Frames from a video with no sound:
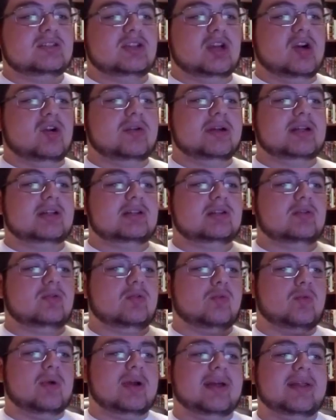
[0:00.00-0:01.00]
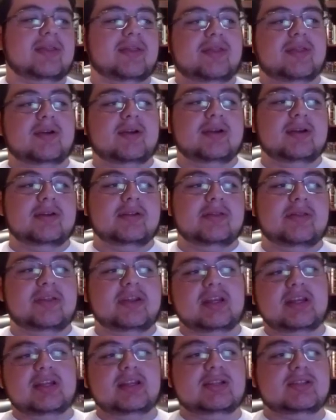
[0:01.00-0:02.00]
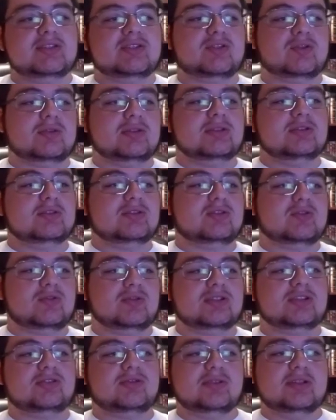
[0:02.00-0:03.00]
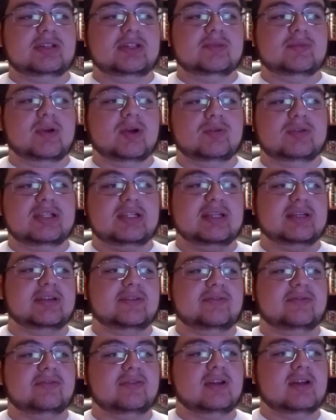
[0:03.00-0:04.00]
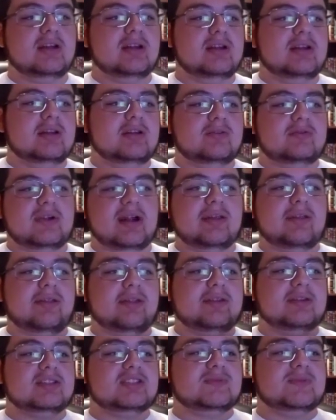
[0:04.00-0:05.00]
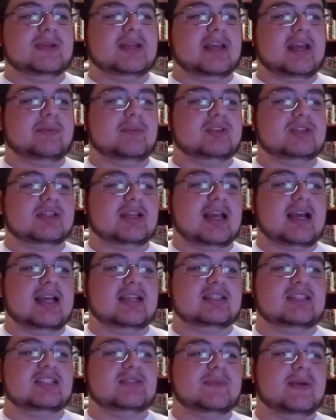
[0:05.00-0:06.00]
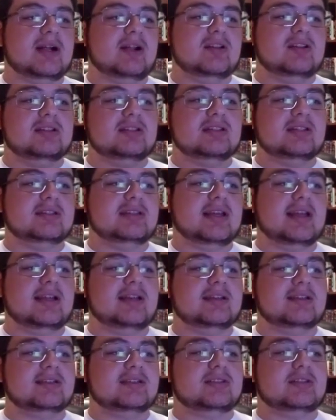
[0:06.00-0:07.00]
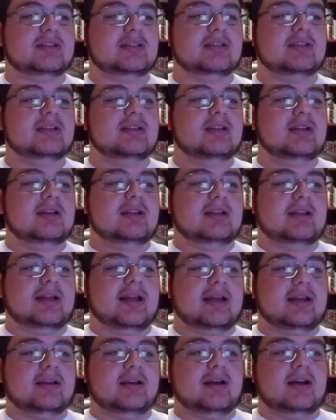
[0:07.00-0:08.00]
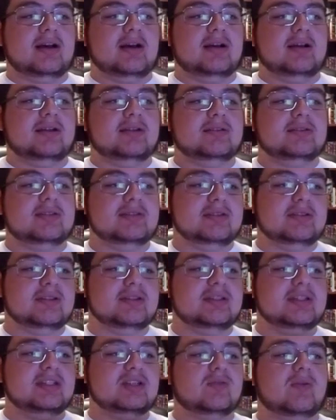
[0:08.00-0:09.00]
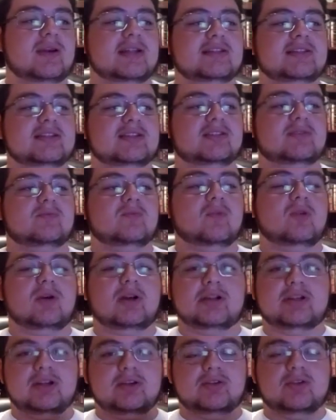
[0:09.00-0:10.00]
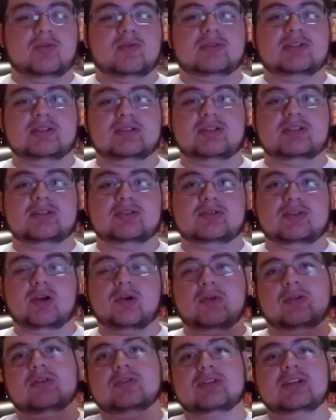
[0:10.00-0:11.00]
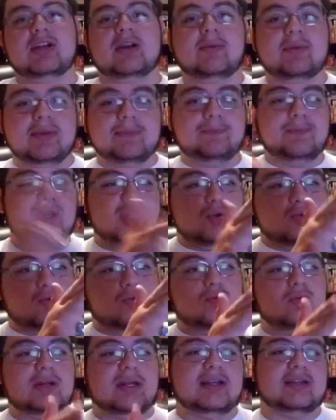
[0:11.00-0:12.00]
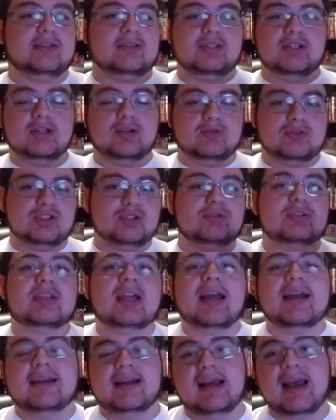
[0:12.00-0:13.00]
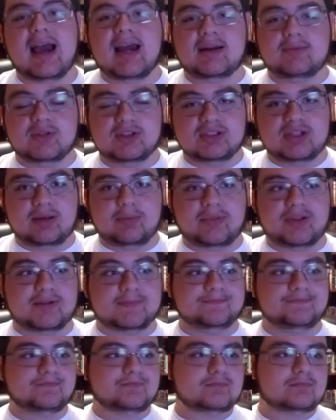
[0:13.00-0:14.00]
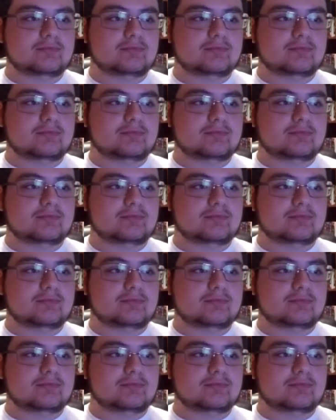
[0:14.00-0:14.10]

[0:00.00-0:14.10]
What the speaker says: going with the Sword and Sorcery motif, rather than just being able to cast a spell instantaneously, like in the D20 system where, your wizard just goes, oh, there's an enemy, pew, and, shoots lightning at him or something.